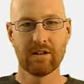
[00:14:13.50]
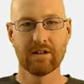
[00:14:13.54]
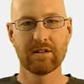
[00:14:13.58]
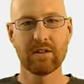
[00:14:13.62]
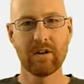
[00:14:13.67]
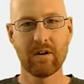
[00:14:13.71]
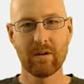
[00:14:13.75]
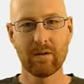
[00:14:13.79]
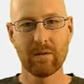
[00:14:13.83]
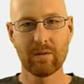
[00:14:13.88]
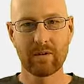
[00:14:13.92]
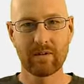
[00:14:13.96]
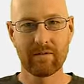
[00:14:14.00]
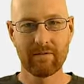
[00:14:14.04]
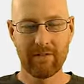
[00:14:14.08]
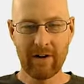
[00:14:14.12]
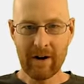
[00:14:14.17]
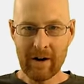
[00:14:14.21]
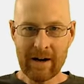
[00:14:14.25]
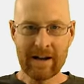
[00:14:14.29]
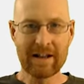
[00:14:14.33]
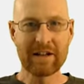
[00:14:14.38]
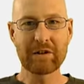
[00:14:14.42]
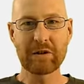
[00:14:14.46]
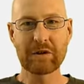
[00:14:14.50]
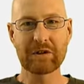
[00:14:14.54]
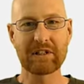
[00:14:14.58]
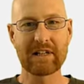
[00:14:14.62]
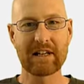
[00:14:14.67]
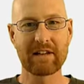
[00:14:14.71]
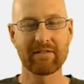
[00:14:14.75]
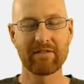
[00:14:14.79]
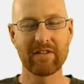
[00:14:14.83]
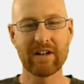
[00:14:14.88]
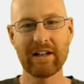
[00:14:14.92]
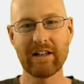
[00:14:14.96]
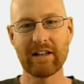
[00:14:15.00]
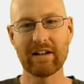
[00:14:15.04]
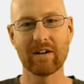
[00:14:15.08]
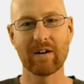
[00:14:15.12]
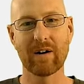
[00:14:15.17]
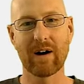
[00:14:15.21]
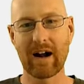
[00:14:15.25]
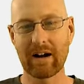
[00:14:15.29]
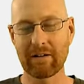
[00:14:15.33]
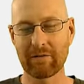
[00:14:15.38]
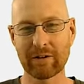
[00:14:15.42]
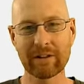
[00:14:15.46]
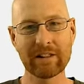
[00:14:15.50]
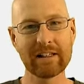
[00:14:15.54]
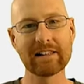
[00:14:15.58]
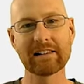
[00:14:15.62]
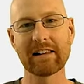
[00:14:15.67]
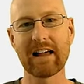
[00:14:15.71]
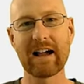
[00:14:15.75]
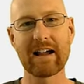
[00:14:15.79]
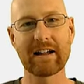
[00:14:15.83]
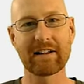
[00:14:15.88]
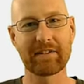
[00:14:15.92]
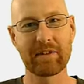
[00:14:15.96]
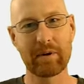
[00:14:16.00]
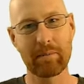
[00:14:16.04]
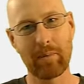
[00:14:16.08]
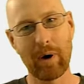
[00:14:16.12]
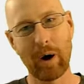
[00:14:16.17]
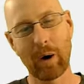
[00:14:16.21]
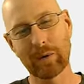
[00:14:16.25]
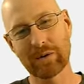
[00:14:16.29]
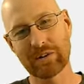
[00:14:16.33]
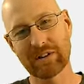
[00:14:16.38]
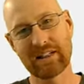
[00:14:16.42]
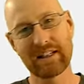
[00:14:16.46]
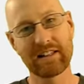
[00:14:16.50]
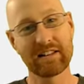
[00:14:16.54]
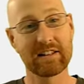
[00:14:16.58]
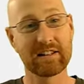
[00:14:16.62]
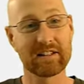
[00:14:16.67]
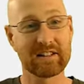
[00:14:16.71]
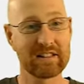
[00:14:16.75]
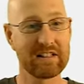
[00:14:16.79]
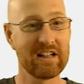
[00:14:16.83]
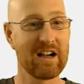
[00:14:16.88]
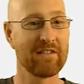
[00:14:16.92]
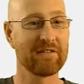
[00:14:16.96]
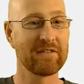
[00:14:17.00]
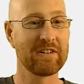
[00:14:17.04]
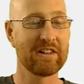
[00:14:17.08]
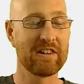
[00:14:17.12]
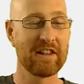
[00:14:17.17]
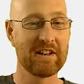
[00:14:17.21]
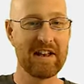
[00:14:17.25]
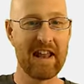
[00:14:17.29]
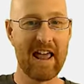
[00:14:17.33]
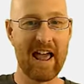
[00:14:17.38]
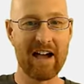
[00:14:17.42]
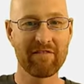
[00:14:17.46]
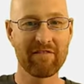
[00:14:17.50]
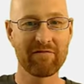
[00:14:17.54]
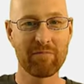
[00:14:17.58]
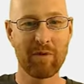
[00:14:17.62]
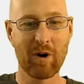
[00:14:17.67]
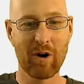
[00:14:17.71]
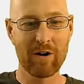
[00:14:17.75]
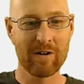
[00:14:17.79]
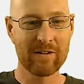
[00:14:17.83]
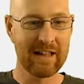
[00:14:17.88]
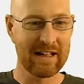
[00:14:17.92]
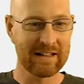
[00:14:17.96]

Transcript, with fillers: So very interesting video. I really like the posting the stuff to the nav bar.